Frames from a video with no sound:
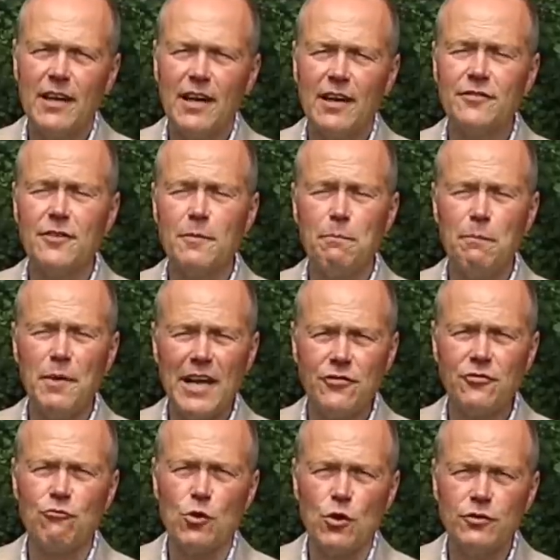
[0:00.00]
as the
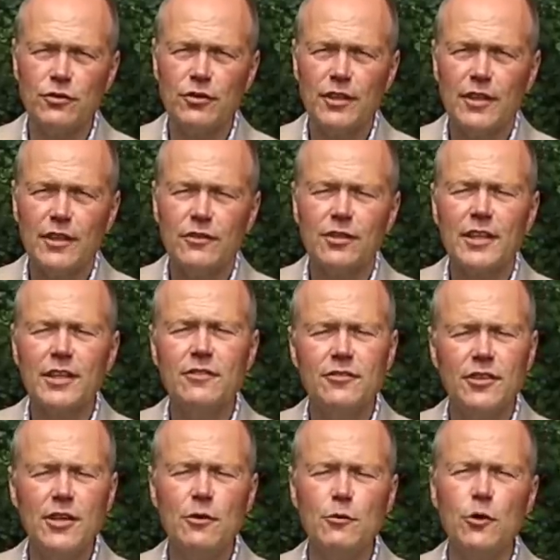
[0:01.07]
best route to
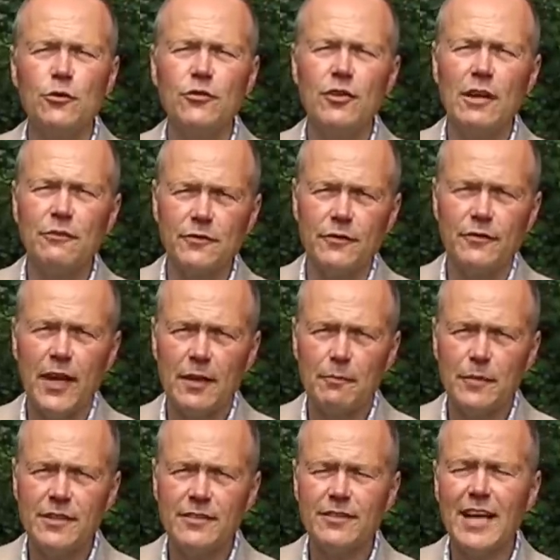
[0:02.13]
continue your
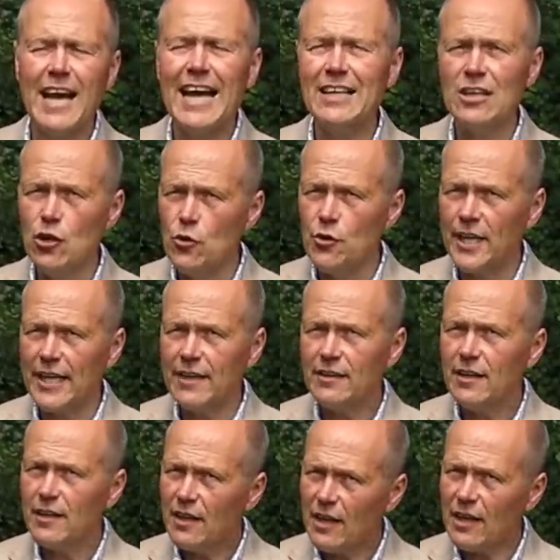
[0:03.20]
self-development and learning
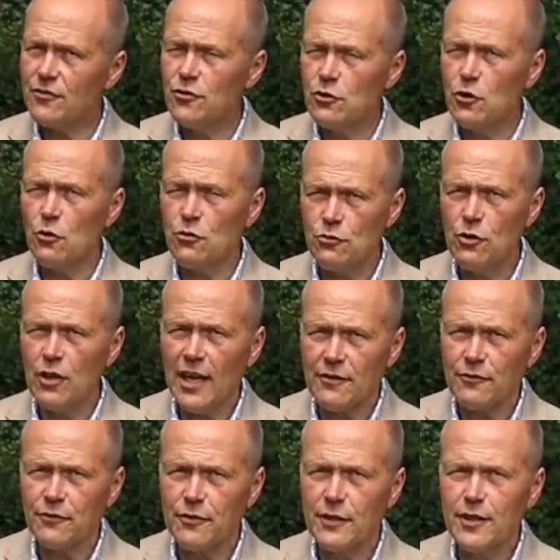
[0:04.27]
as you go through
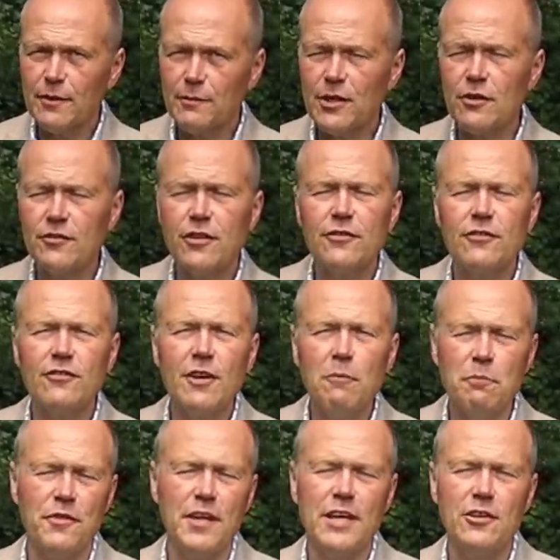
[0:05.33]
life, because it's
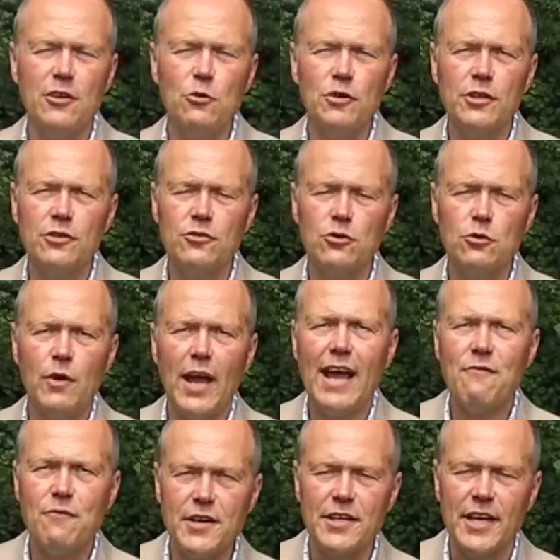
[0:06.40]
something you can do
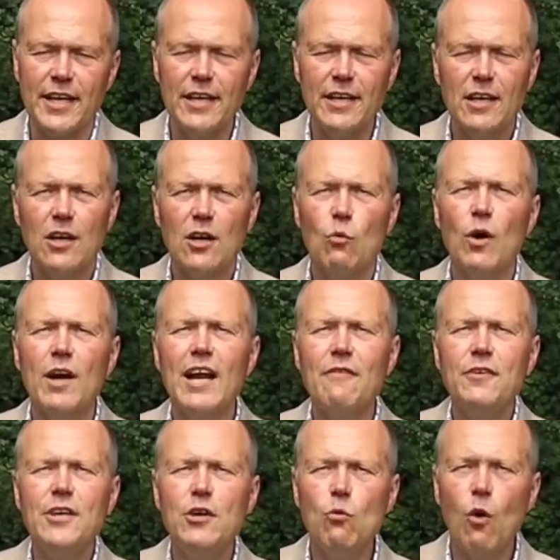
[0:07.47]
every day,
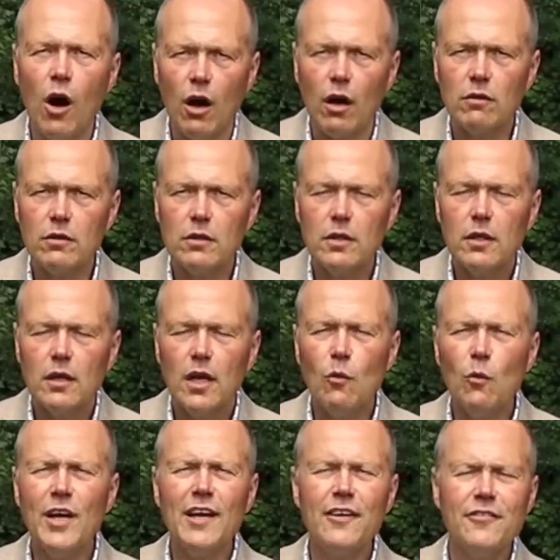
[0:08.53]
wherever you are.
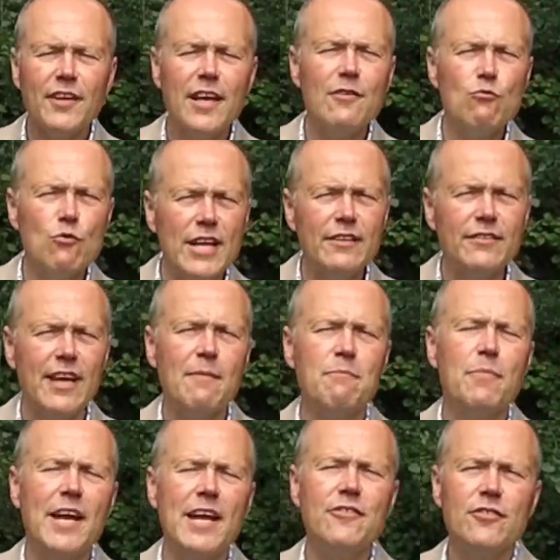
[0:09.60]
And when I say read
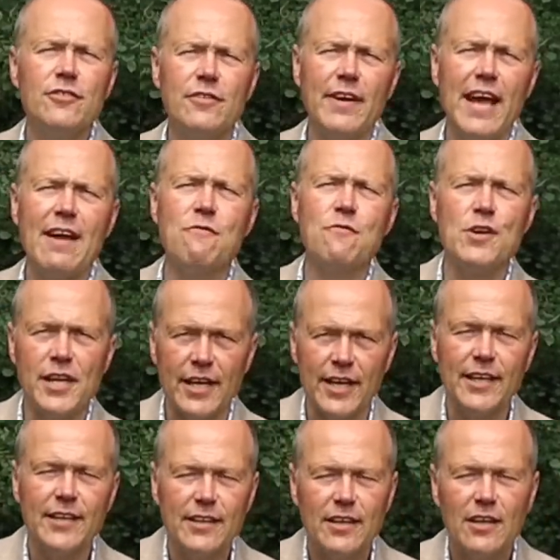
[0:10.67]
10 pages of every day,